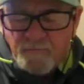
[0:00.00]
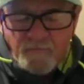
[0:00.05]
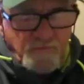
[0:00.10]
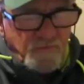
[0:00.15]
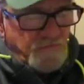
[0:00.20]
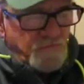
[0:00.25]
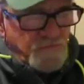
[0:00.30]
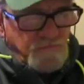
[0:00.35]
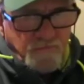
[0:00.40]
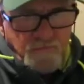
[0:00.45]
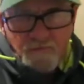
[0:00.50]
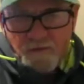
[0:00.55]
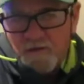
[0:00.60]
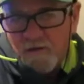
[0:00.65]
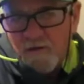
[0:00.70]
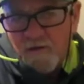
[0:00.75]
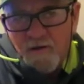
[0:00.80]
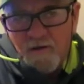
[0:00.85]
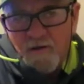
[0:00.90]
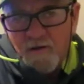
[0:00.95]
was
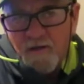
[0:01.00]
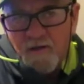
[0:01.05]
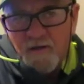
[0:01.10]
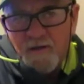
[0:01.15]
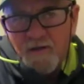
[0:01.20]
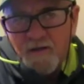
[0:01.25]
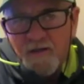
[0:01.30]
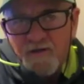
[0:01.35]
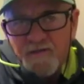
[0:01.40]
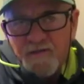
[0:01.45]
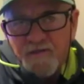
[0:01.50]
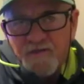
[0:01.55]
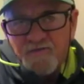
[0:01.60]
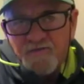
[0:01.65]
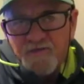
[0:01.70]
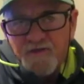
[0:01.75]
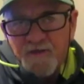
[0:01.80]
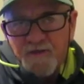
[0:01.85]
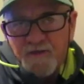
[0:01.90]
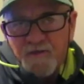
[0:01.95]
sure that they
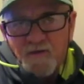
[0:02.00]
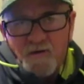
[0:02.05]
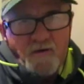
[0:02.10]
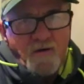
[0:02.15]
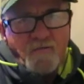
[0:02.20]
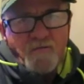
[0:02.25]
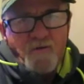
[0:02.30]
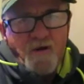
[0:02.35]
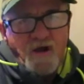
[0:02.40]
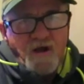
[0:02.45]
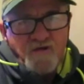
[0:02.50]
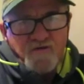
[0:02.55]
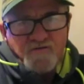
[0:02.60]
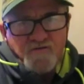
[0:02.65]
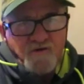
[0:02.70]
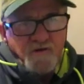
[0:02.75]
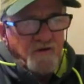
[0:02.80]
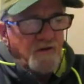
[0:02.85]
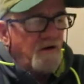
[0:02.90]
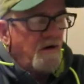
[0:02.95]
said, oh,
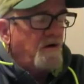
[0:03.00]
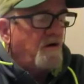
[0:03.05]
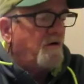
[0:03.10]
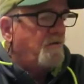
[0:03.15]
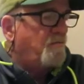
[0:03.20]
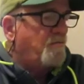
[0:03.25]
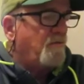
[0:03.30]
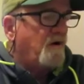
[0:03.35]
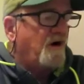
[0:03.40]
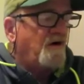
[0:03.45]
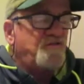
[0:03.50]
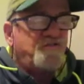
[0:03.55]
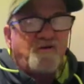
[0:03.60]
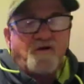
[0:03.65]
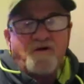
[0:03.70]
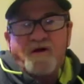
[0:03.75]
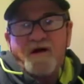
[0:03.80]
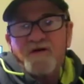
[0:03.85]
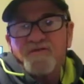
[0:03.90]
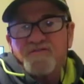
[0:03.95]
Roger
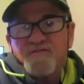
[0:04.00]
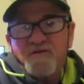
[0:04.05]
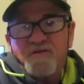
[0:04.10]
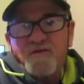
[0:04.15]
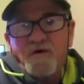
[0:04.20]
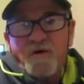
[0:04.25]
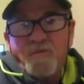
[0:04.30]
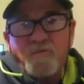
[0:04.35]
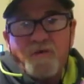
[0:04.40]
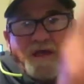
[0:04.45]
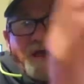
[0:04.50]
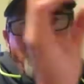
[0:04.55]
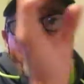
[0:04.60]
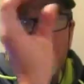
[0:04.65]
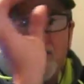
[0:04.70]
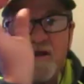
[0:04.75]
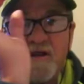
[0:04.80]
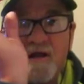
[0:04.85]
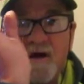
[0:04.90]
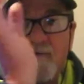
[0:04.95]
Arsenault, we
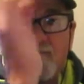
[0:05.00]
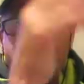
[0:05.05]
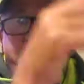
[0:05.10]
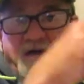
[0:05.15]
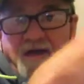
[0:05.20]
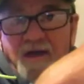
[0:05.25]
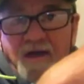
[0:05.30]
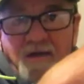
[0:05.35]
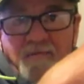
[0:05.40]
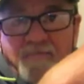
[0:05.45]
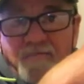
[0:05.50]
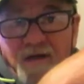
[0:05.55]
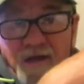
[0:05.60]
had enough of him,